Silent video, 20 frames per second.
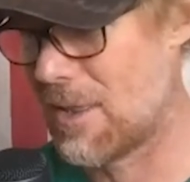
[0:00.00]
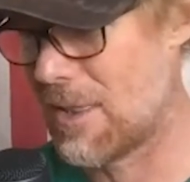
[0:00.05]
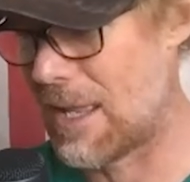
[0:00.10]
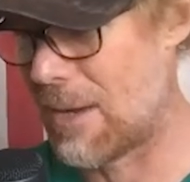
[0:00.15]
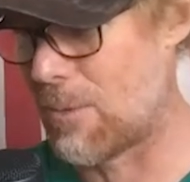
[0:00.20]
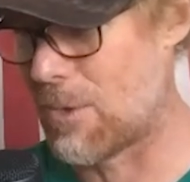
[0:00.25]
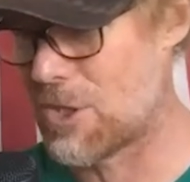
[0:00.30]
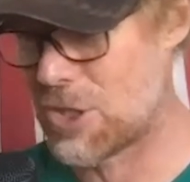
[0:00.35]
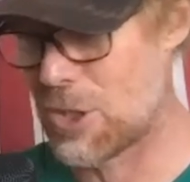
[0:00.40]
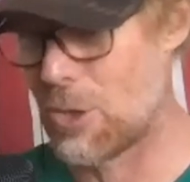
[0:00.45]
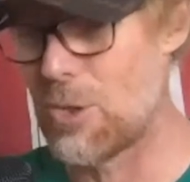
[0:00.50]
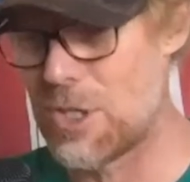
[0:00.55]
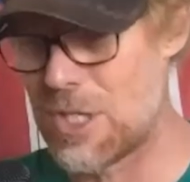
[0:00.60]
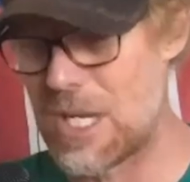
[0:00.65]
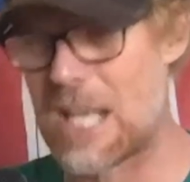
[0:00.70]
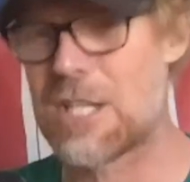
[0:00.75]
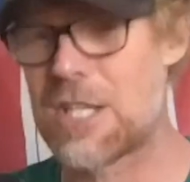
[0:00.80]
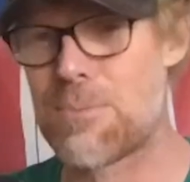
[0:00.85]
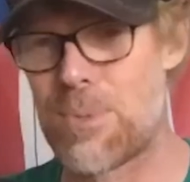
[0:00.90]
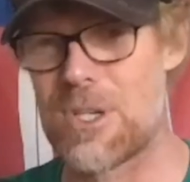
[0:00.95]
they were so
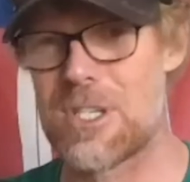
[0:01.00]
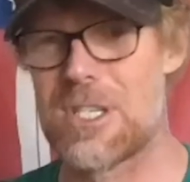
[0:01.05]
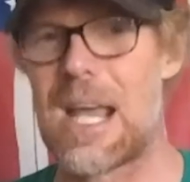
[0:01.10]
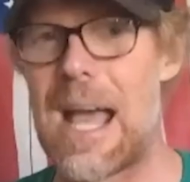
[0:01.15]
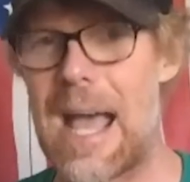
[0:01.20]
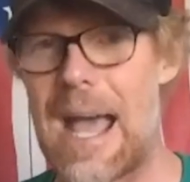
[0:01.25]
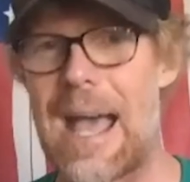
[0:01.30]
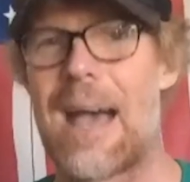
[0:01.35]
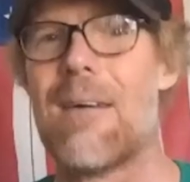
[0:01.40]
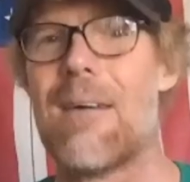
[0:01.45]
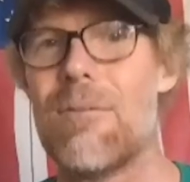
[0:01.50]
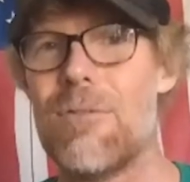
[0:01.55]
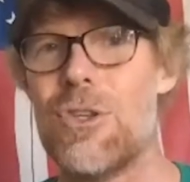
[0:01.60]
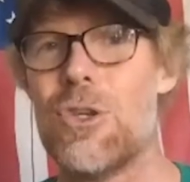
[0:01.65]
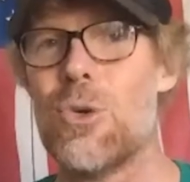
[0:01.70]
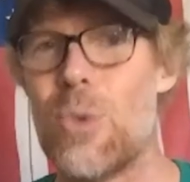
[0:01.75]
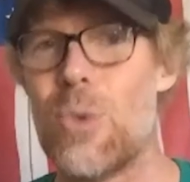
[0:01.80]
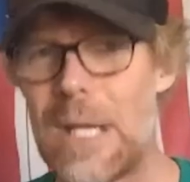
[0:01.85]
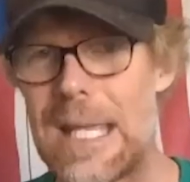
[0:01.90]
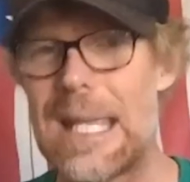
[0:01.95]
desperate to have
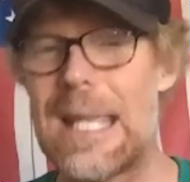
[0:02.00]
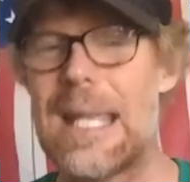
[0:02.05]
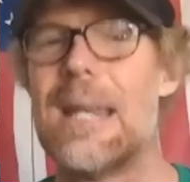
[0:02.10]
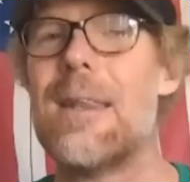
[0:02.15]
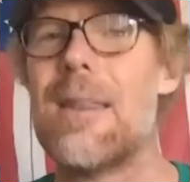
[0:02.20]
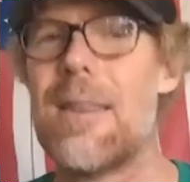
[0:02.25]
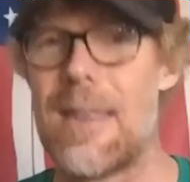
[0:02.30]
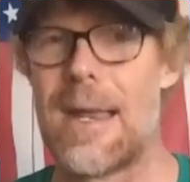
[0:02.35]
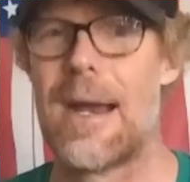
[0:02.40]
you in